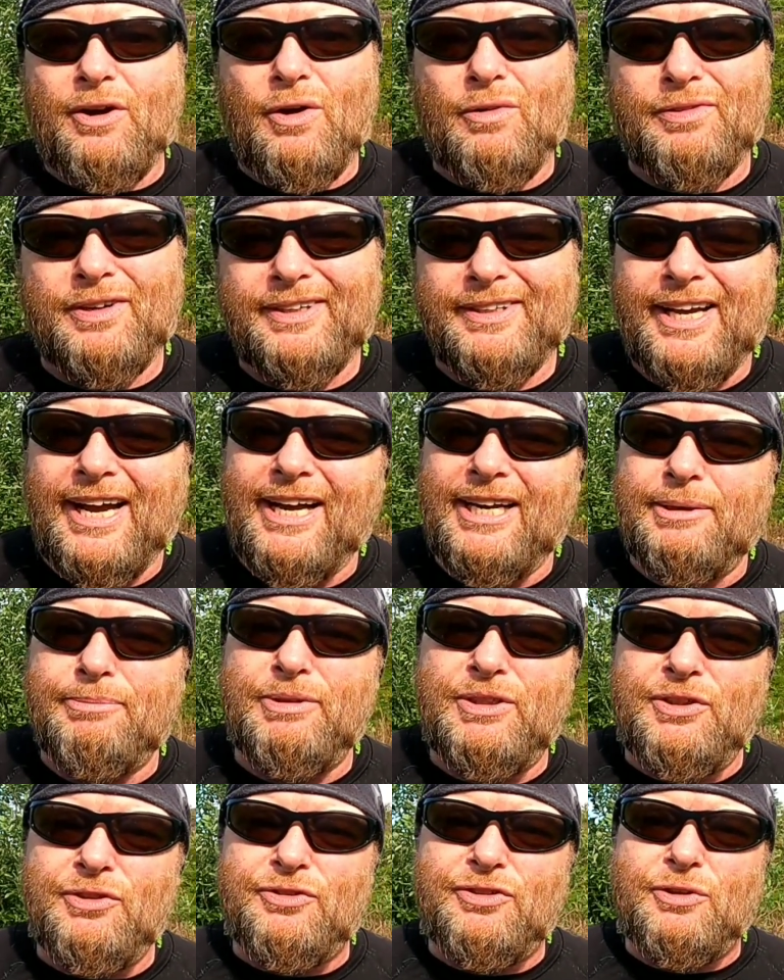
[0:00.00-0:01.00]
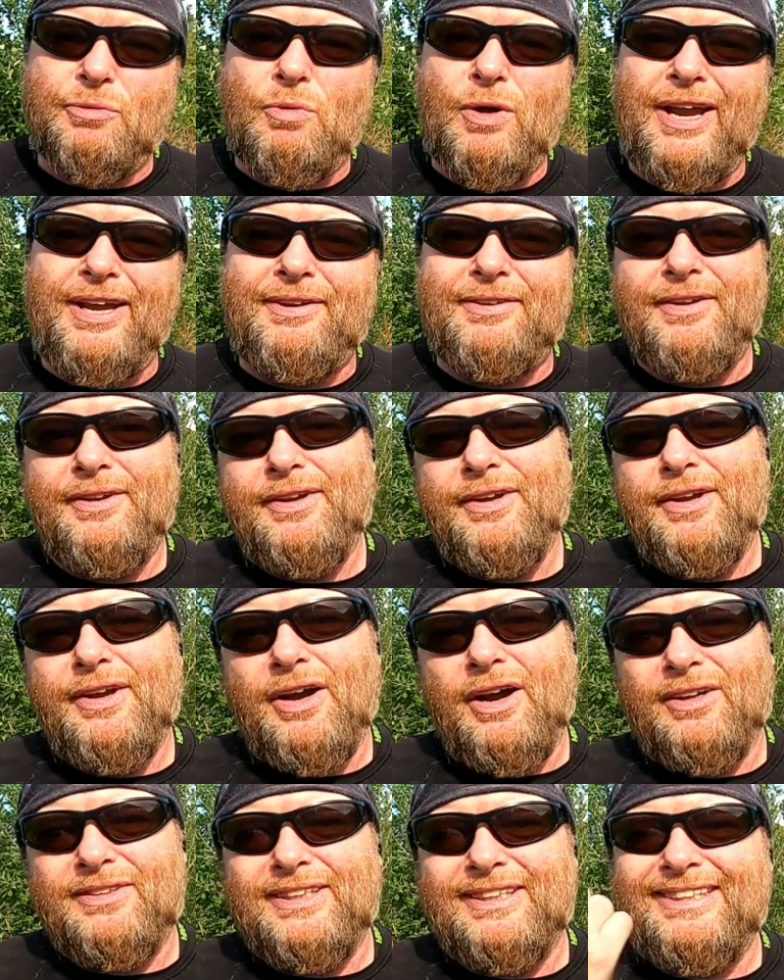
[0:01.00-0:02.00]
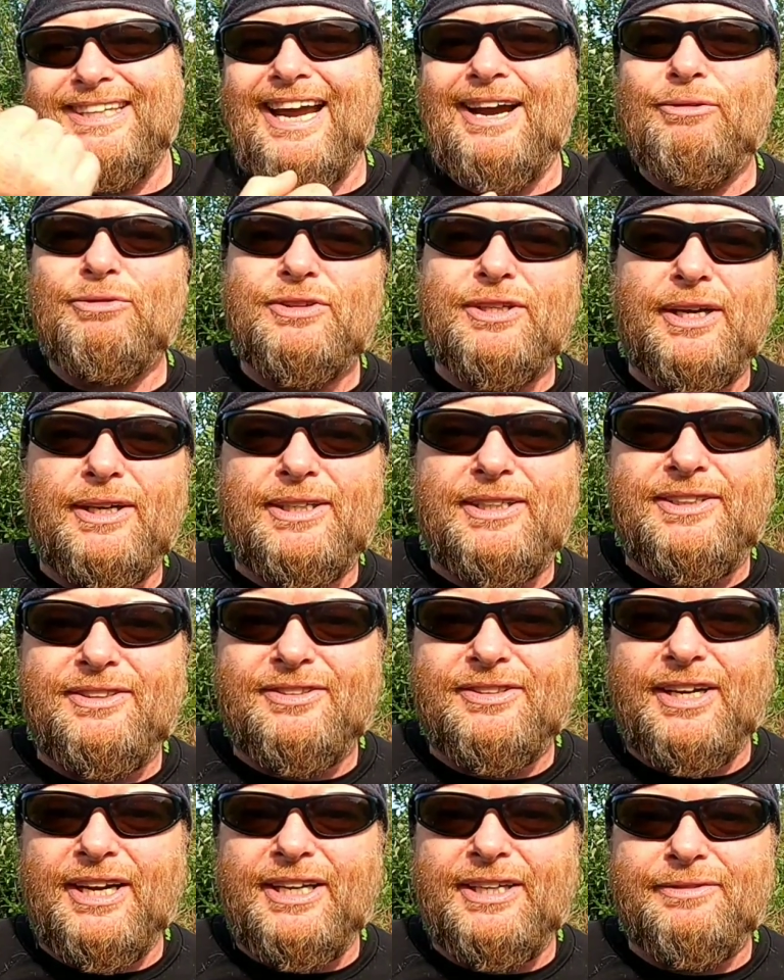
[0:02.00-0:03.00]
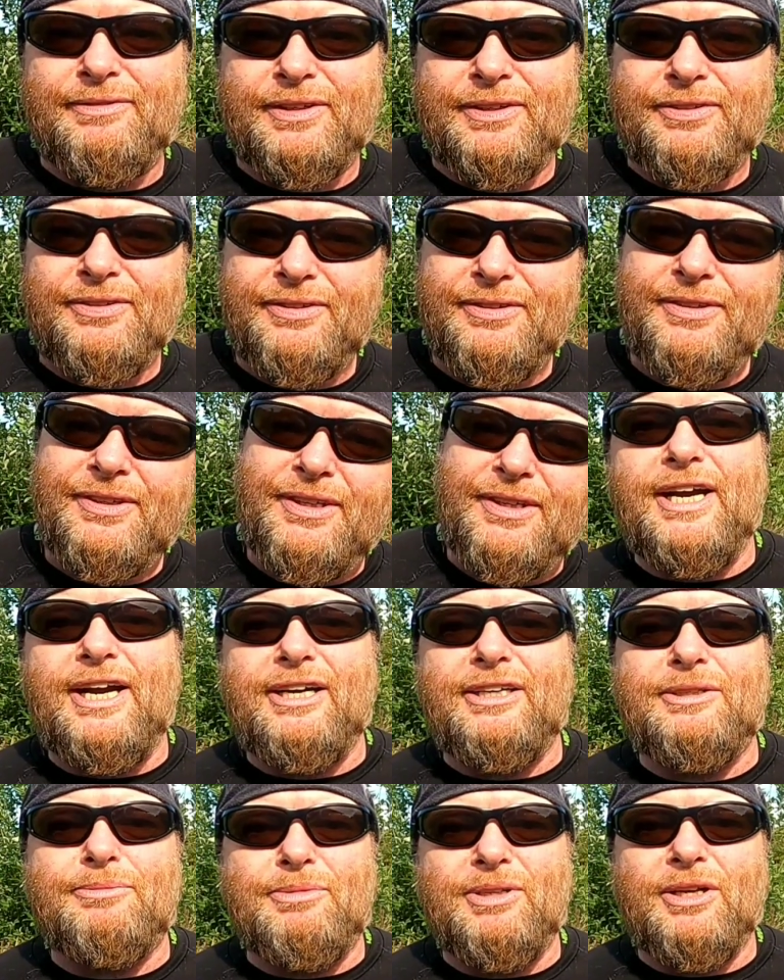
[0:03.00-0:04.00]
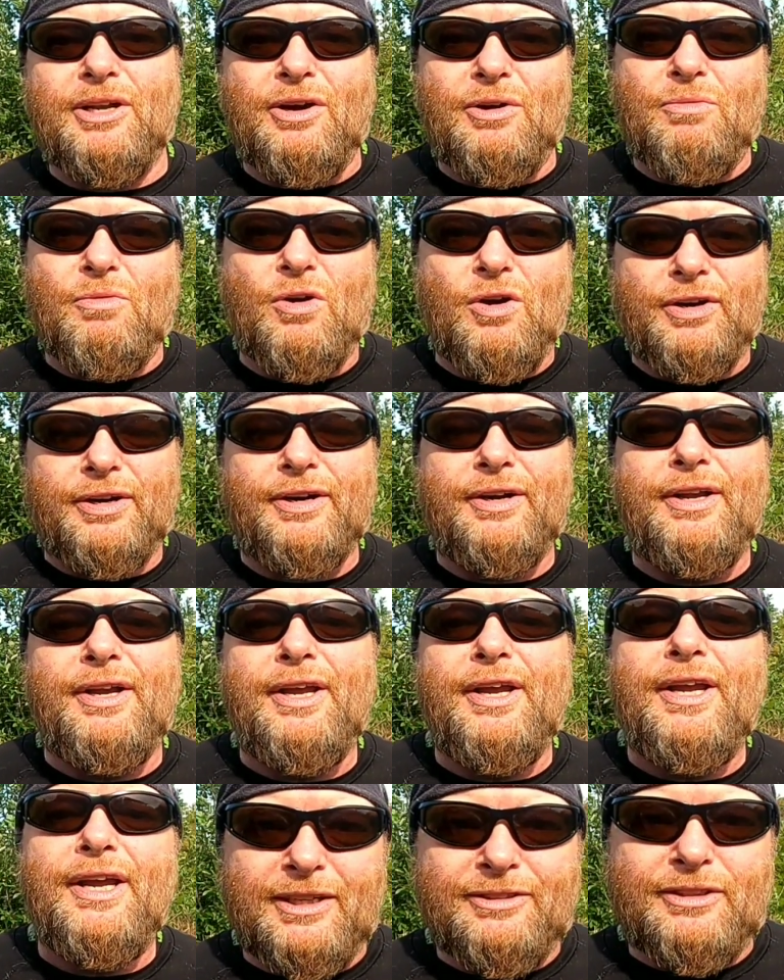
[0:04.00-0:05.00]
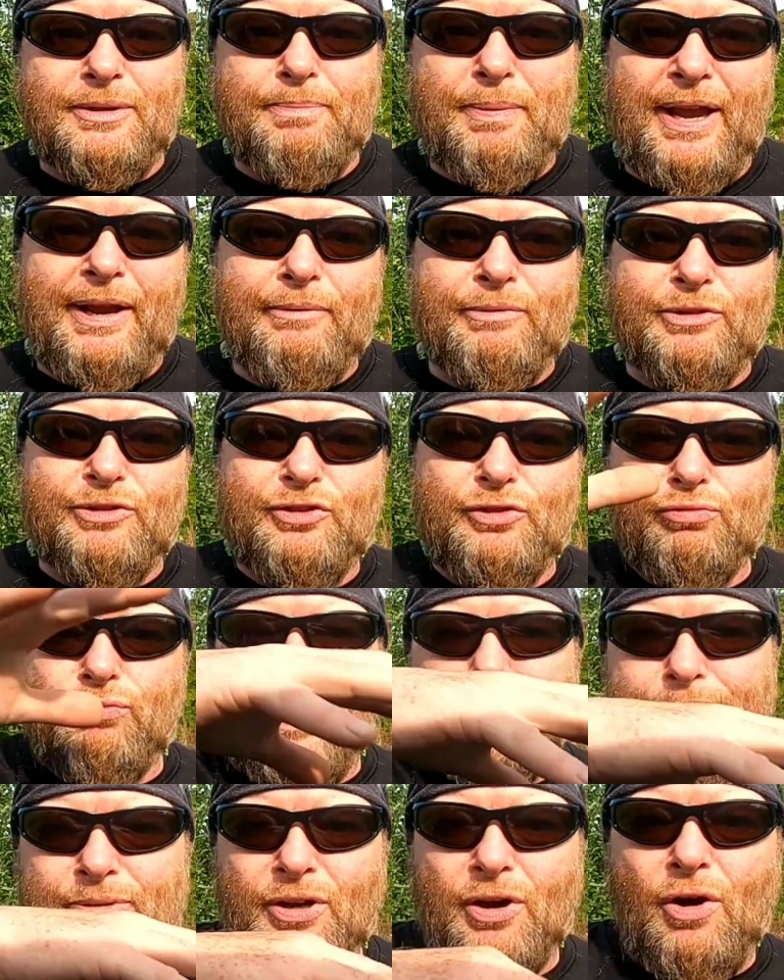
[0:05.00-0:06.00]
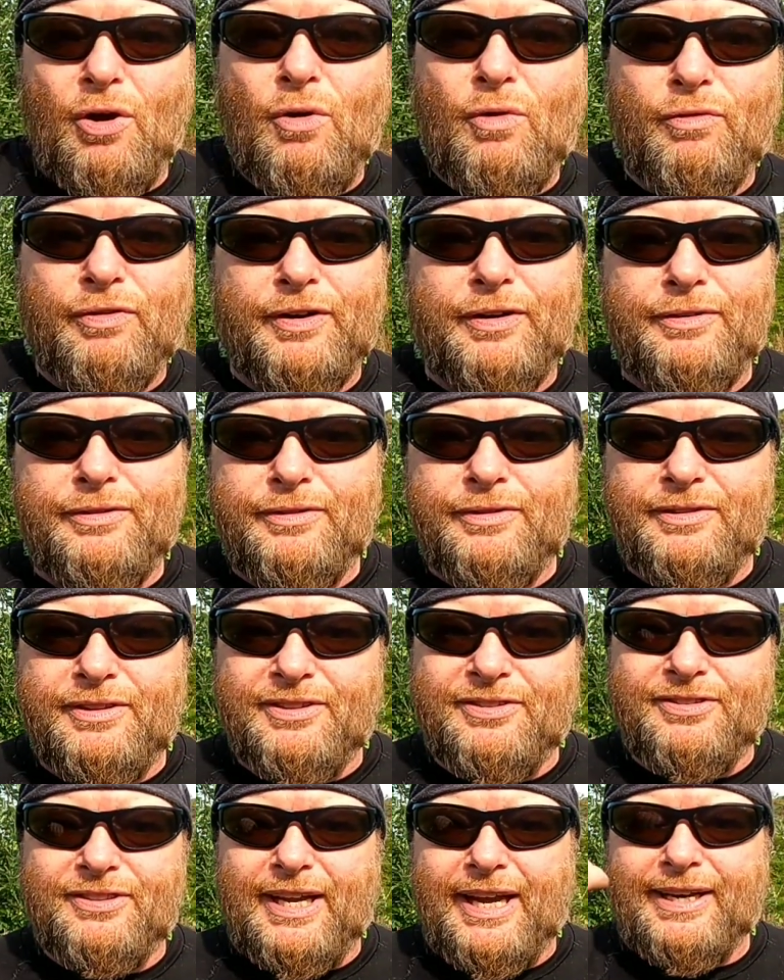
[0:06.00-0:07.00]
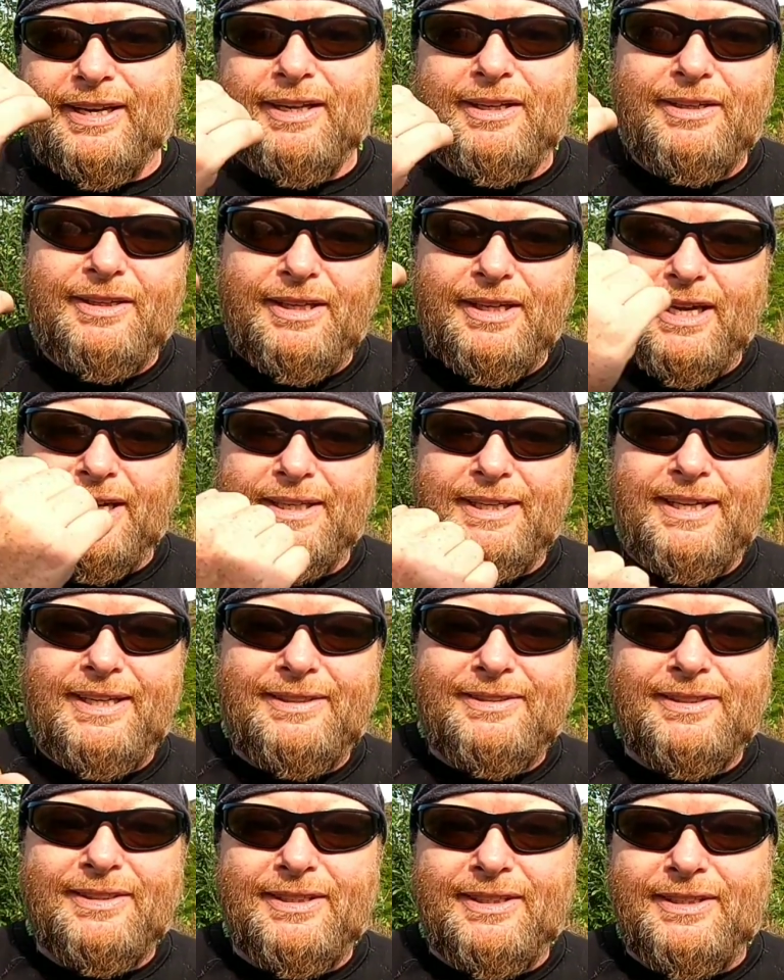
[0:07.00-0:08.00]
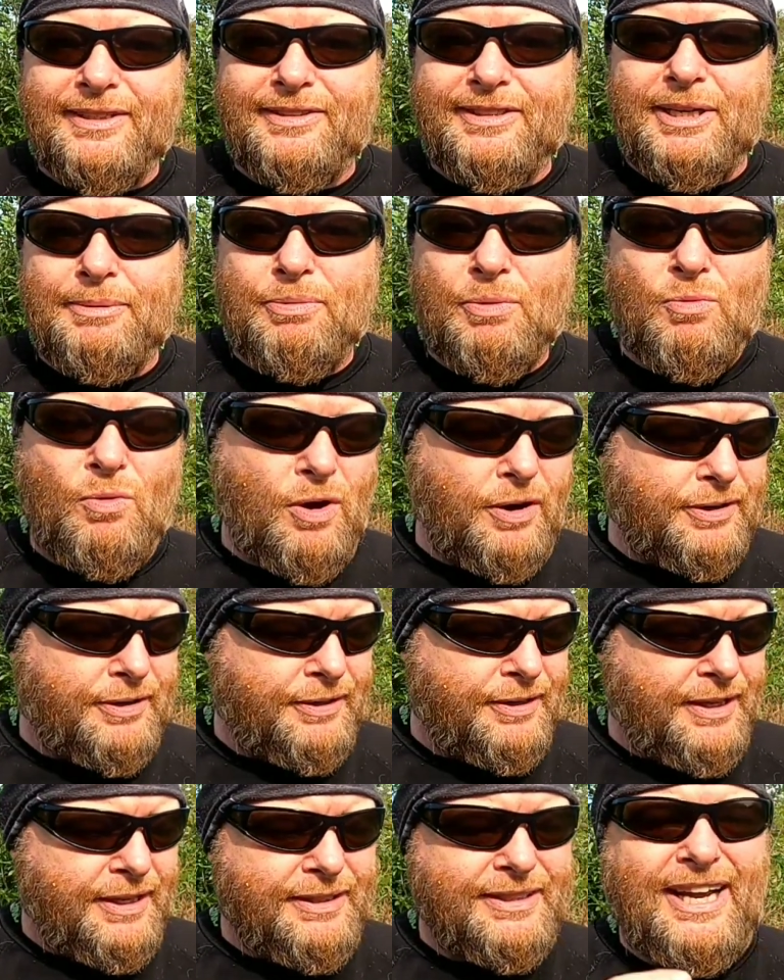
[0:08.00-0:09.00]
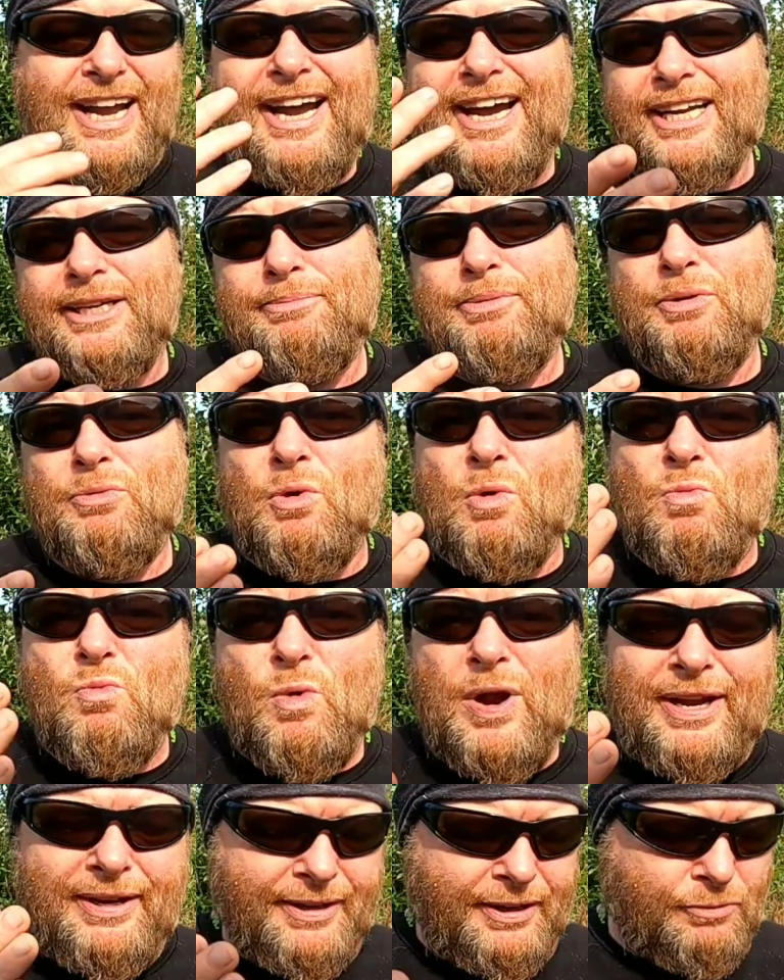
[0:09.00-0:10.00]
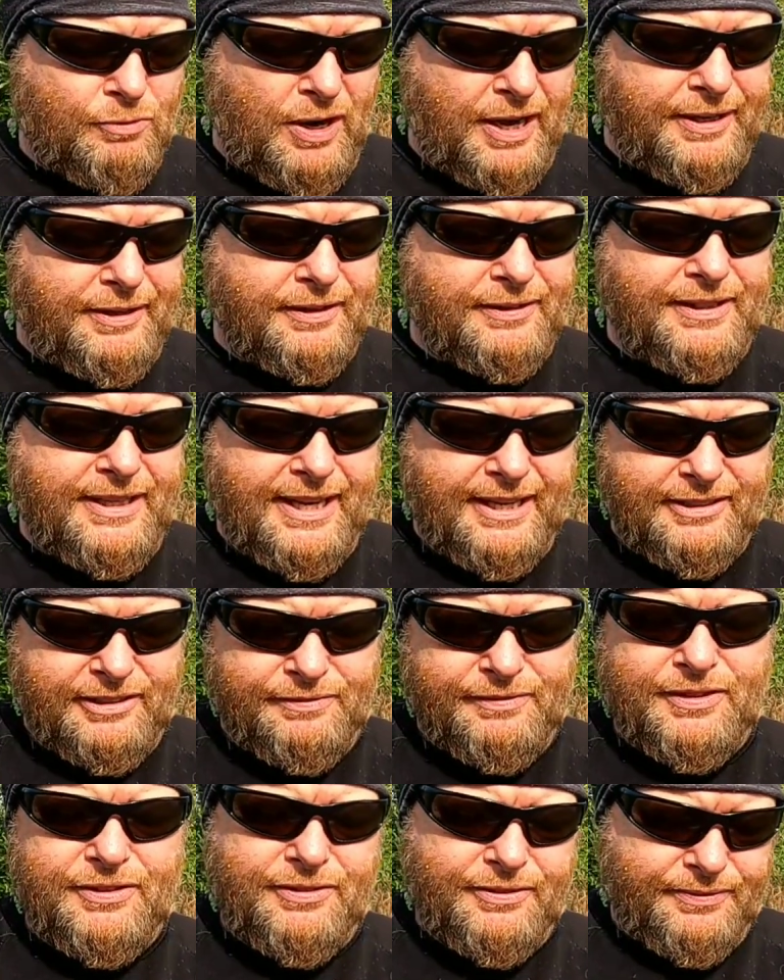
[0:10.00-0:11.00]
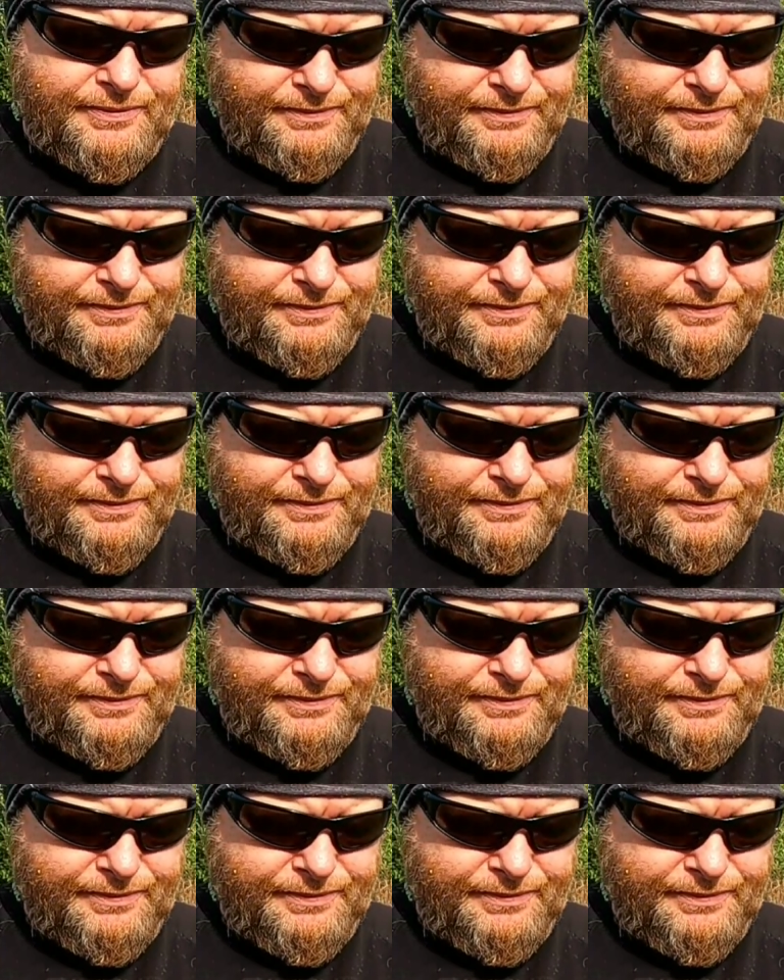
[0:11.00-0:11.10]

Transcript: and over. And the halibut used to wait on the downtide side of it. Target them at low water. As the bait were swept over this saddle and into the deeper water, the halibut were waiting right on the edge of it.